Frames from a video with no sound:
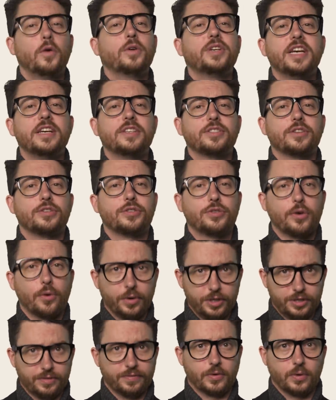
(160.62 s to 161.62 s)
Folk tales are
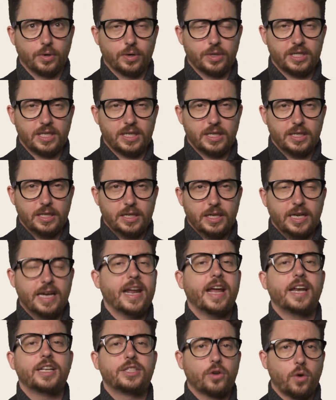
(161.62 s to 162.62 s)
stories, of course,
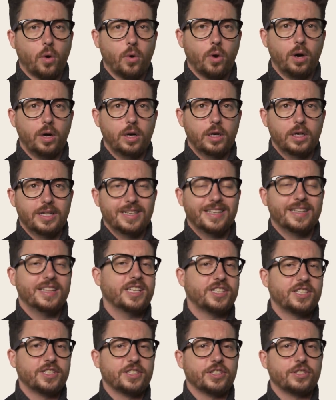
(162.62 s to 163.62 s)
and at its core,
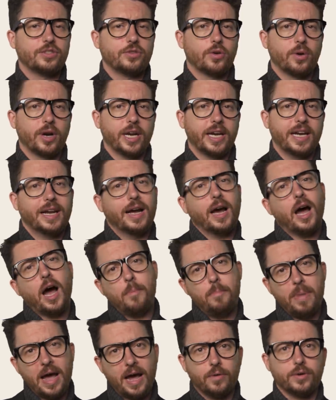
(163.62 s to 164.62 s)
this is a story
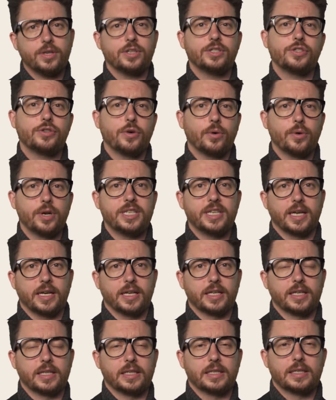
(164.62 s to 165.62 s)
about
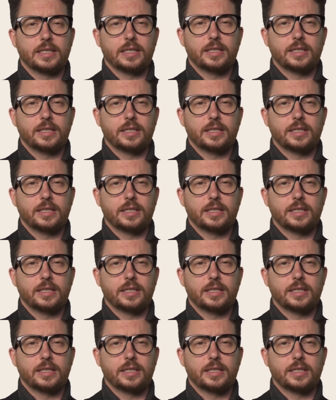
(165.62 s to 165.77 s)
storytelling.